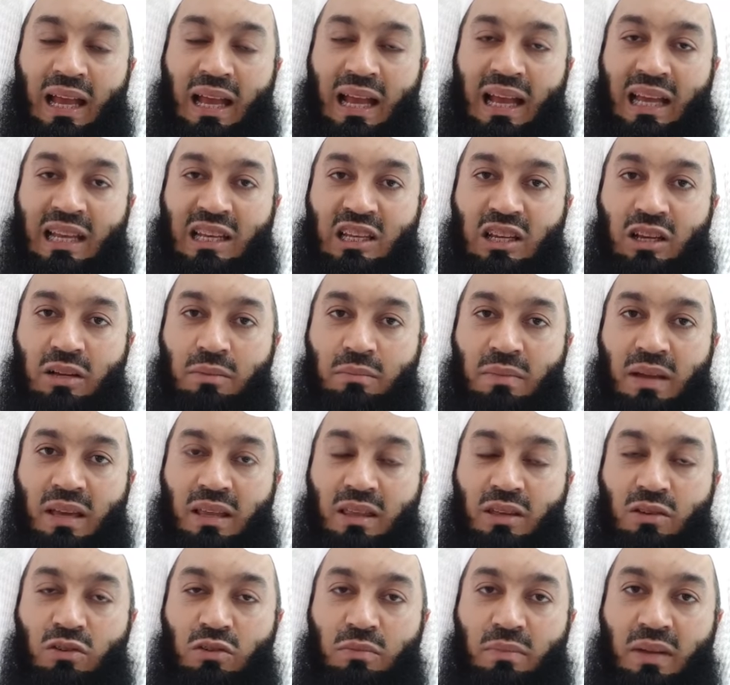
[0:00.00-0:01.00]
And
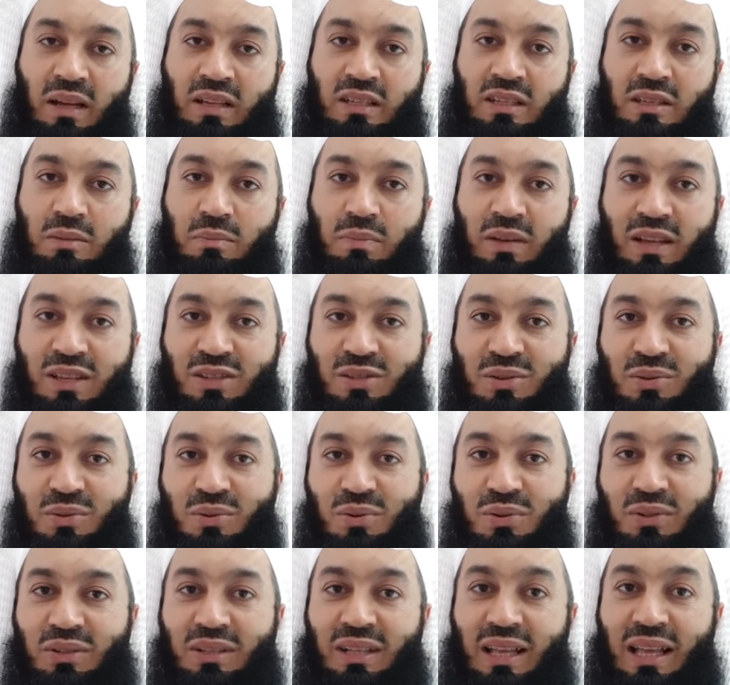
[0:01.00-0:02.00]
may the Almighty bless
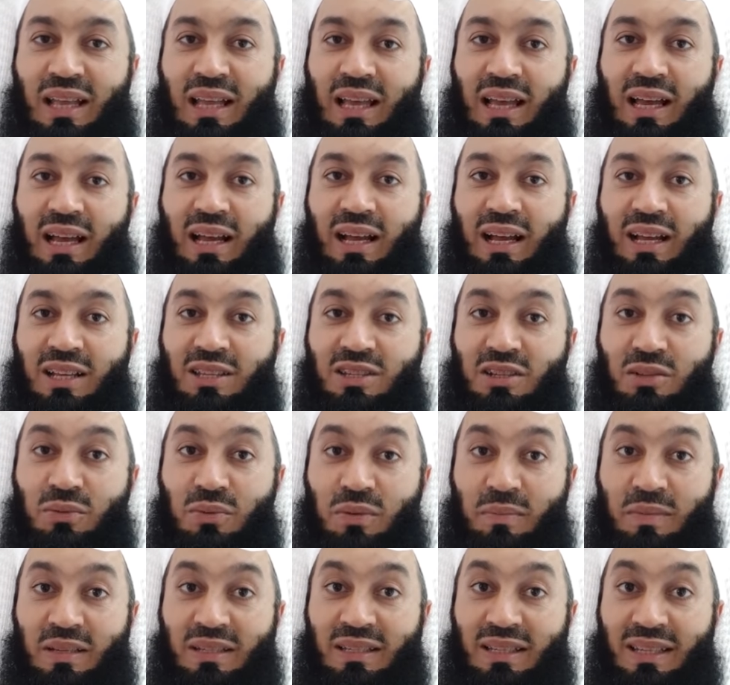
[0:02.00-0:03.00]
you all. Until
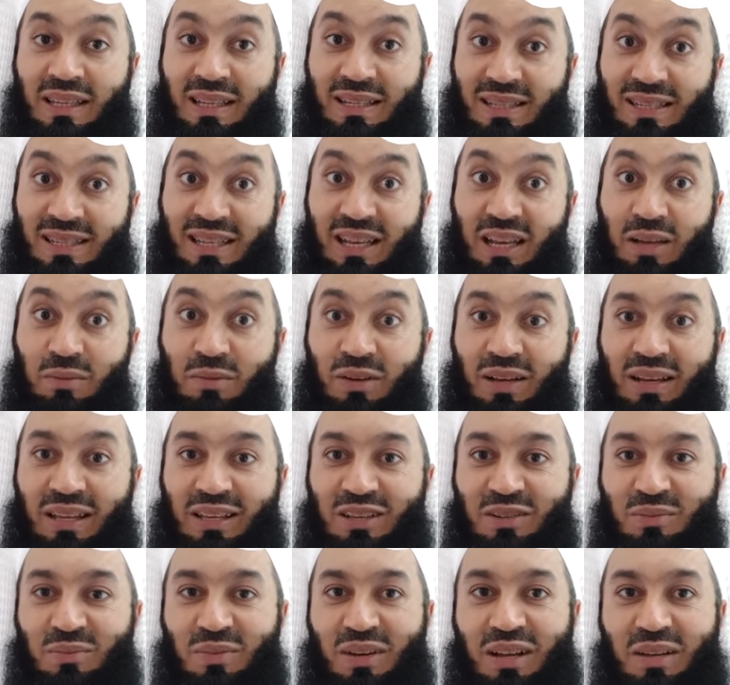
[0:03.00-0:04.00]
we meet again, Assalamu
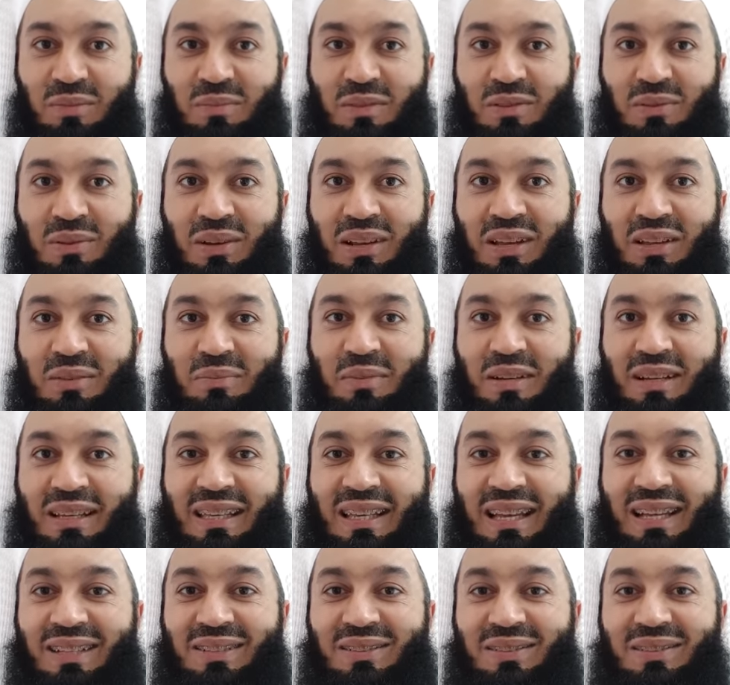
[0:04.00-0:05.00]
alaikum wa rahmatullahi wa
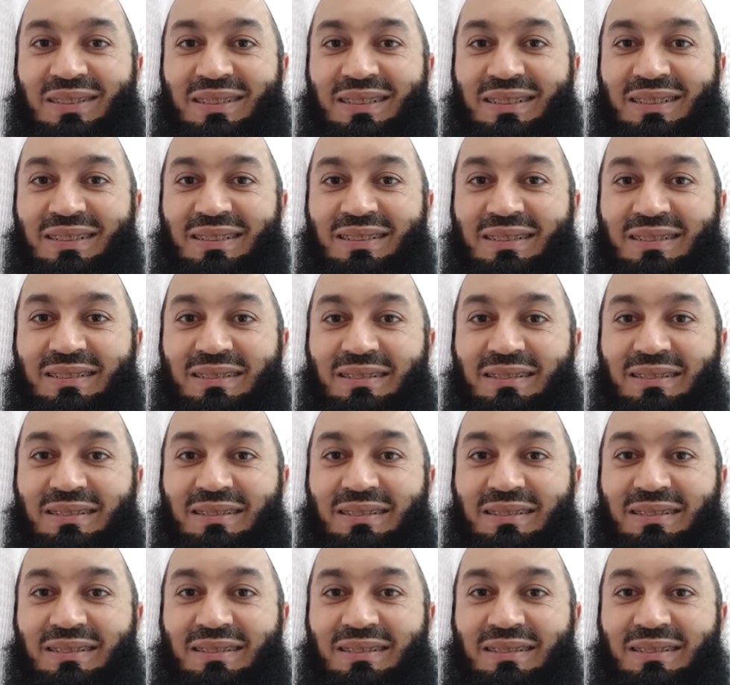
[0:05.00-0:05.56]
barakatuh.